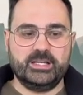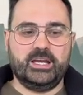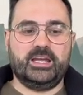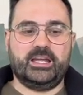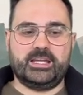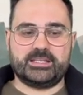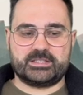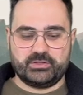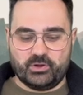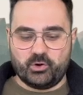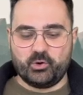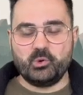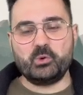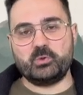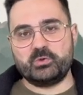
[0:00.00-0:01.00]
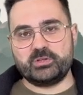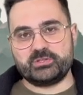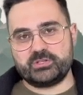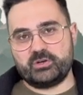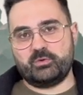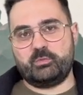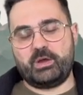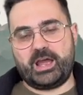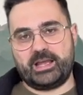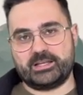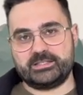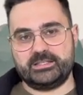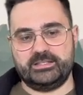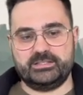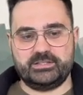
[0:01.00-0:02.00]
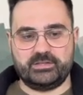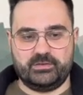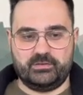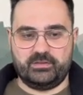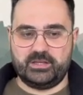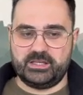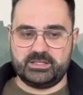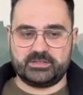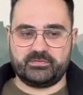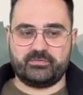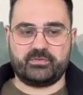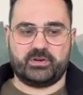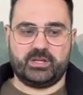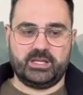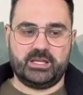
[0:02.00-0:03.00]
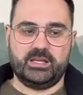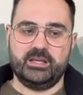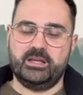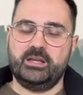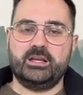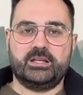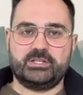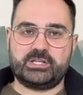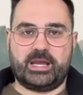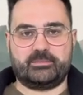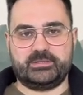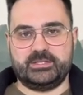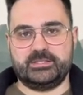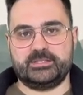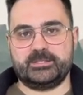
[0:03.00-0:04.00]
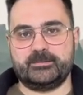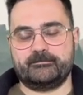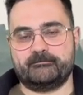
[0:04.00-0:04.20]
is not all that Joel packs into these three chapters.